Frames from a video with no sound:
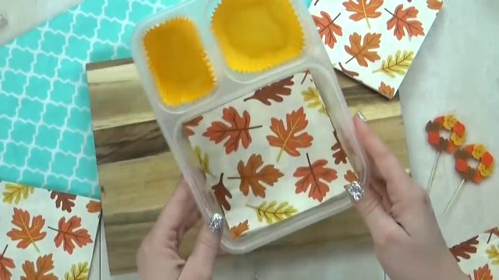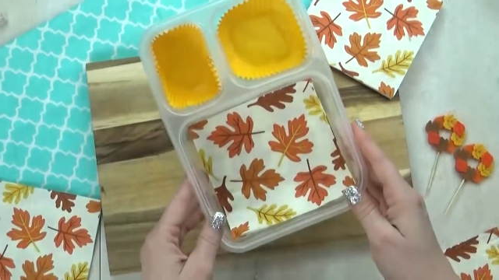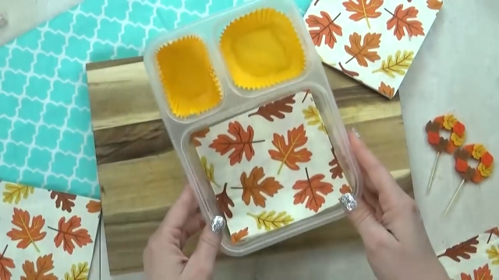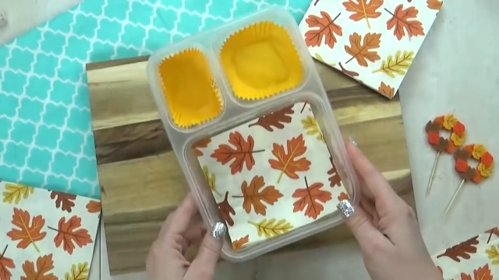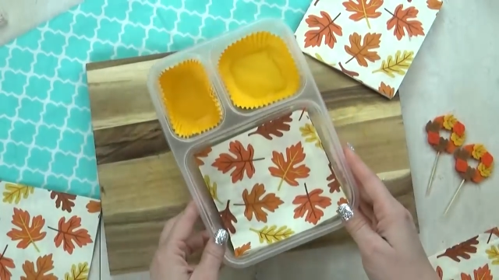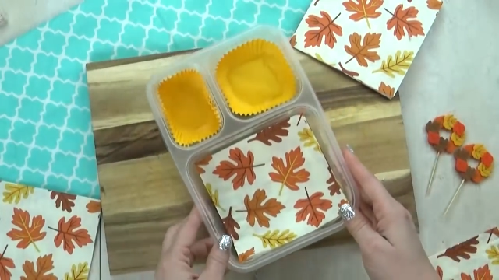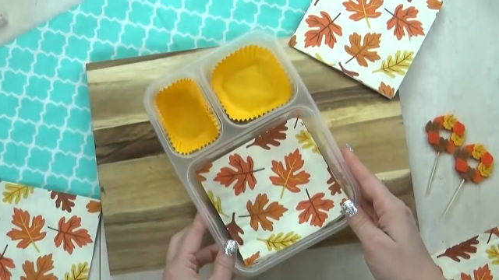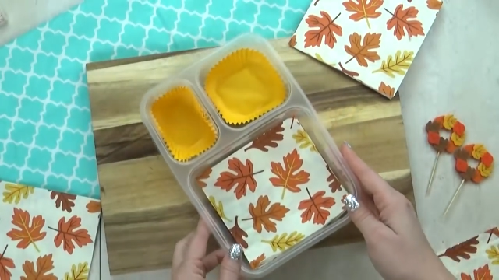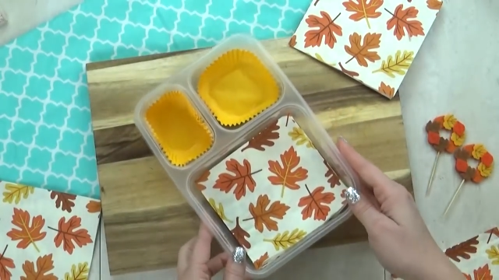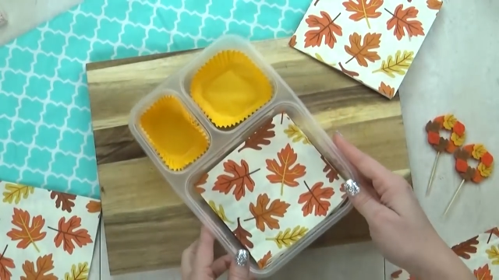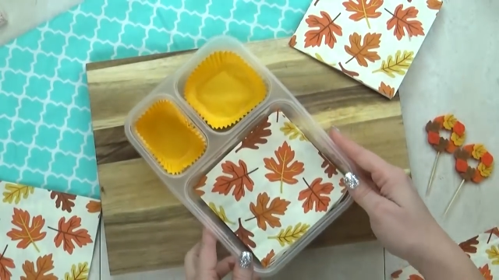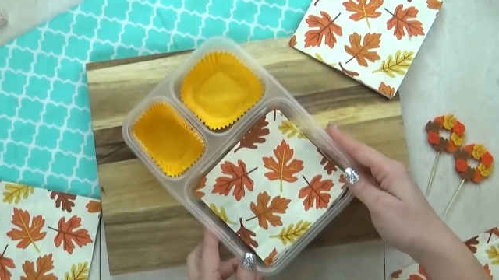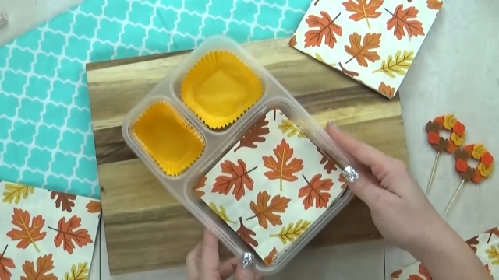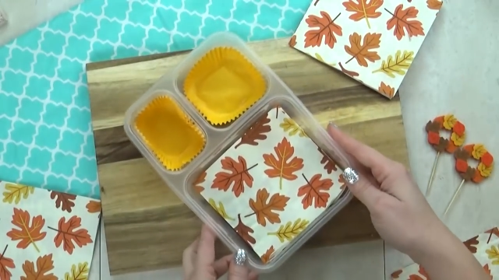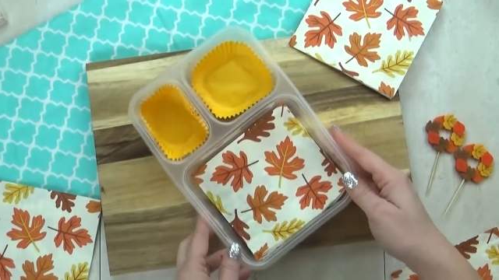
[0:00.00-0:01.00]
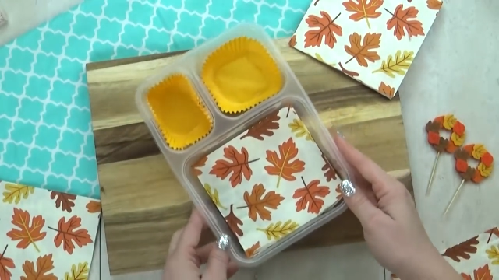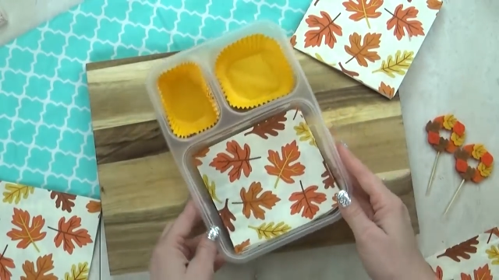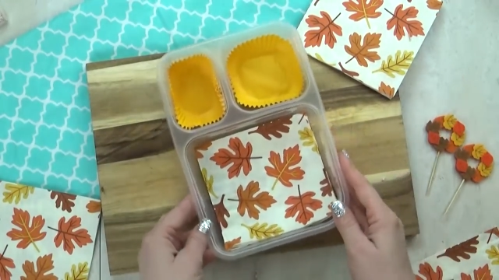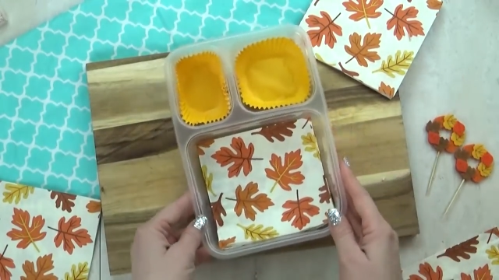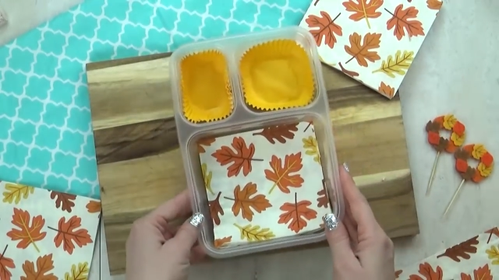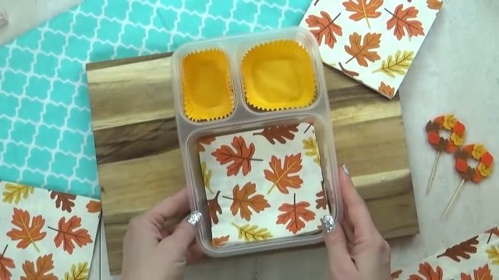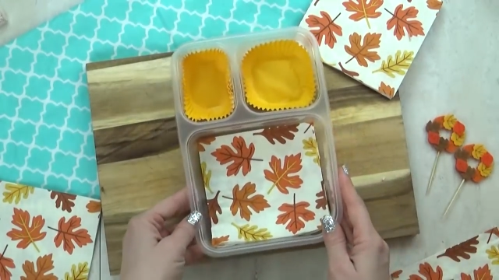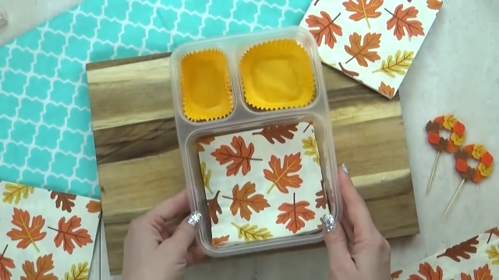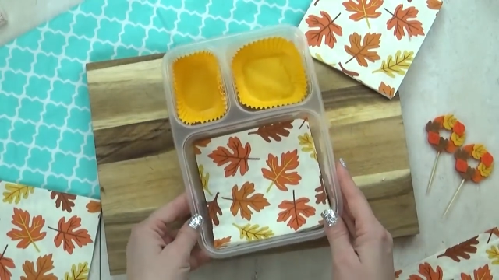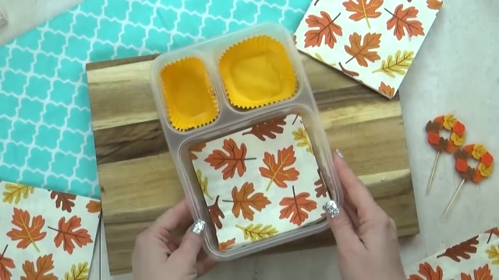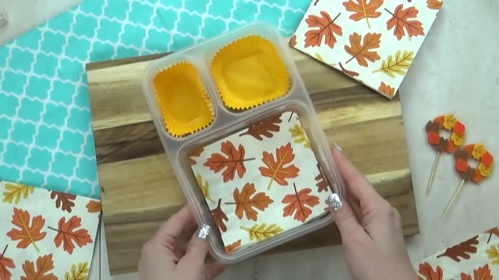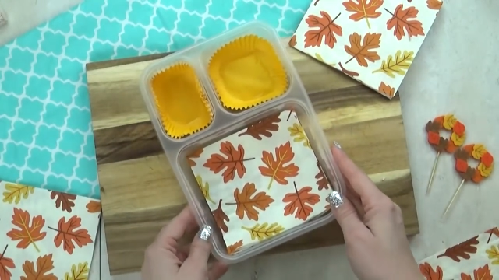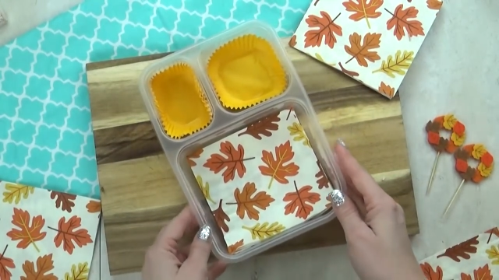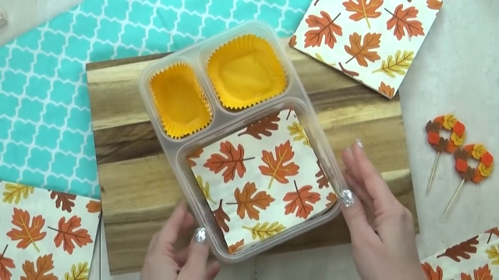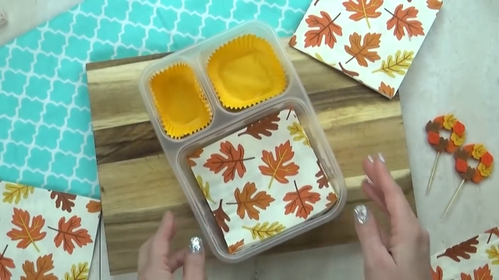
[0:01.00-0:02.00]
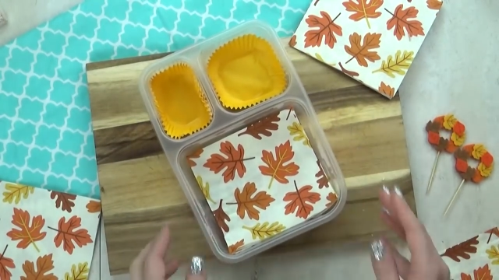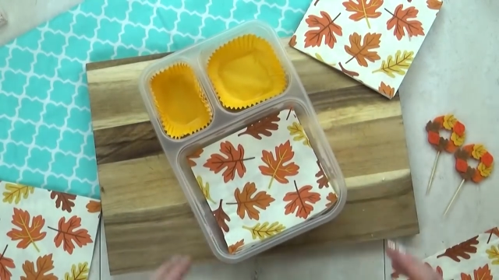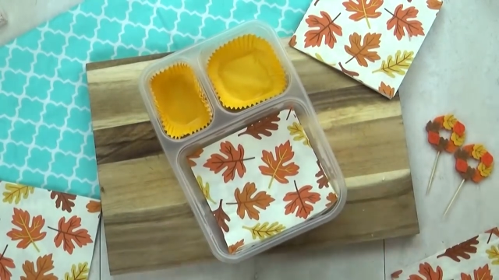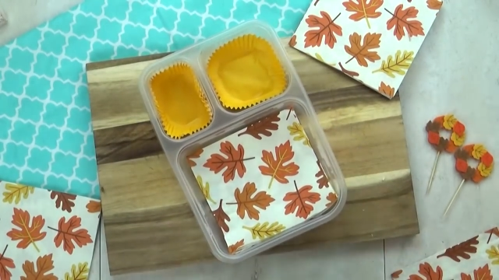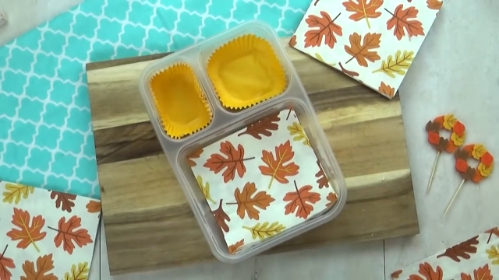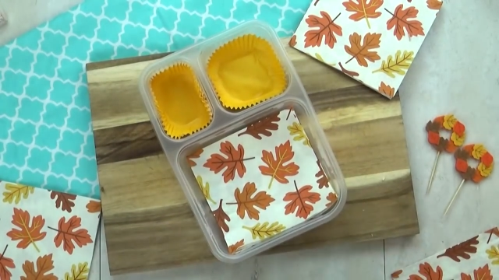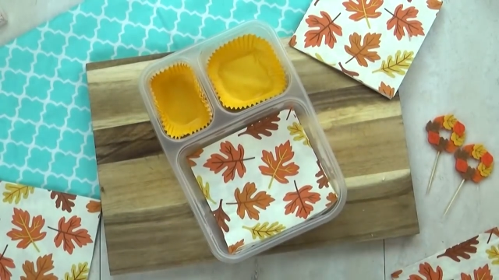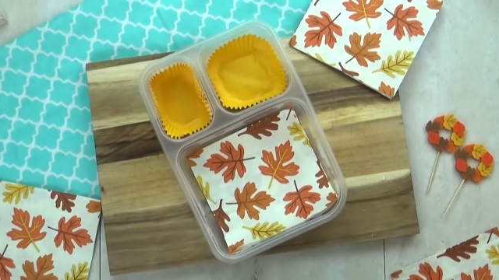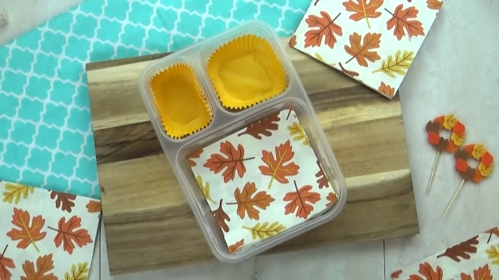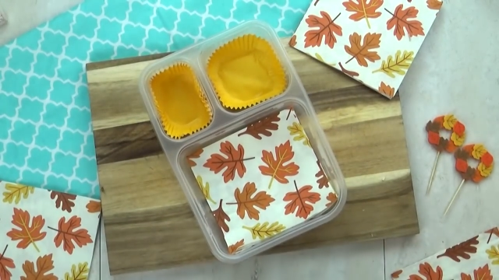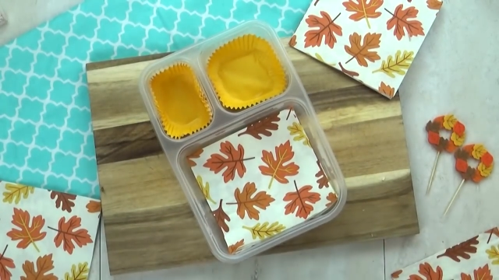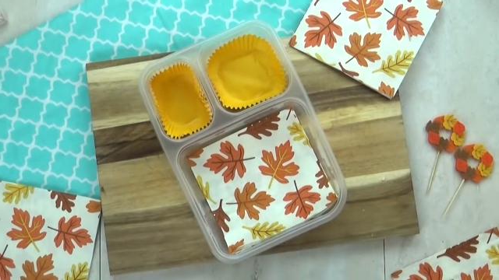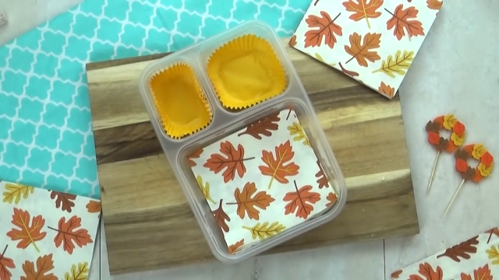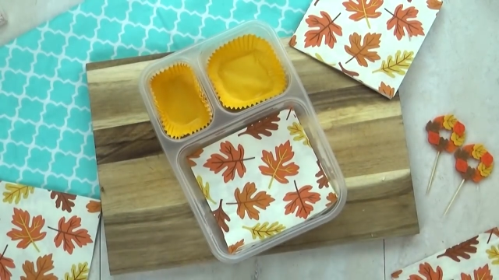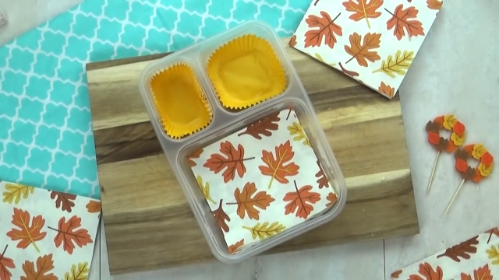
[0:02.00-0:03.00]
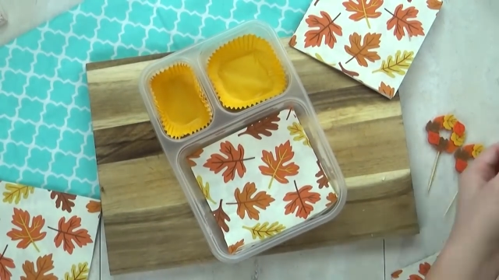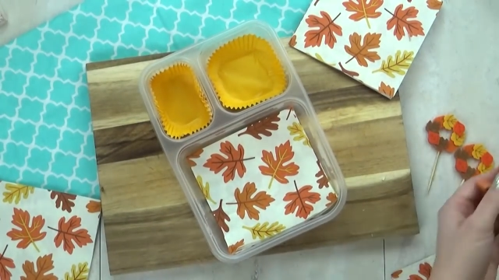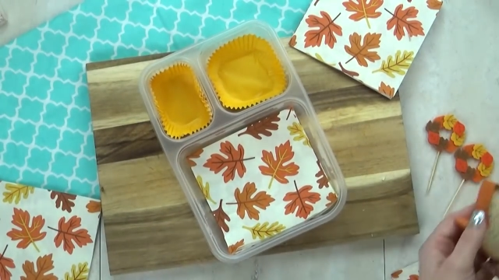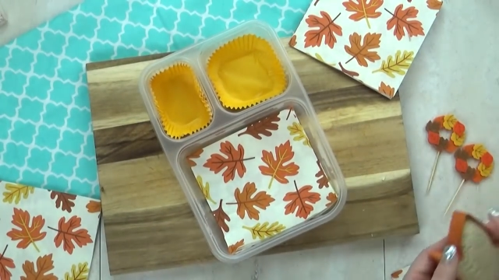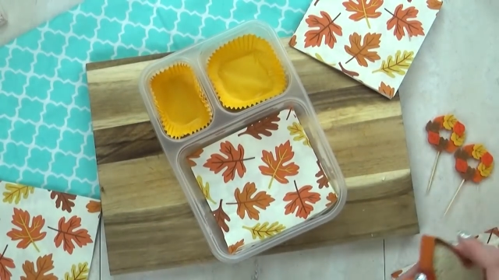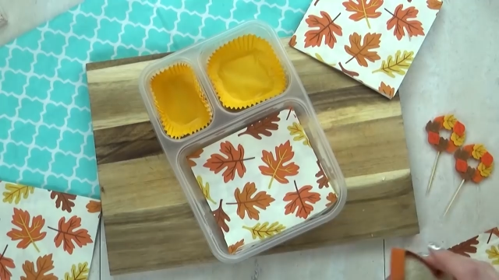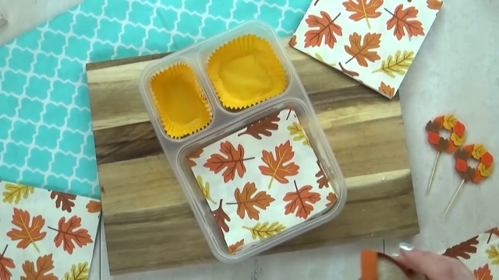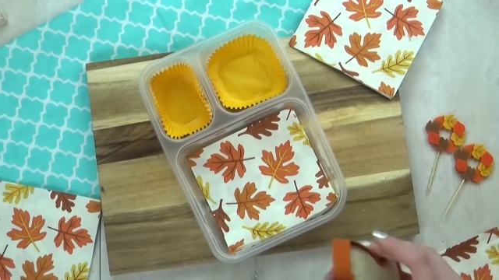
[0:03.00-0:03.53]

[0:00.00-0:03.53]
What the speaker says: (no speaker visible)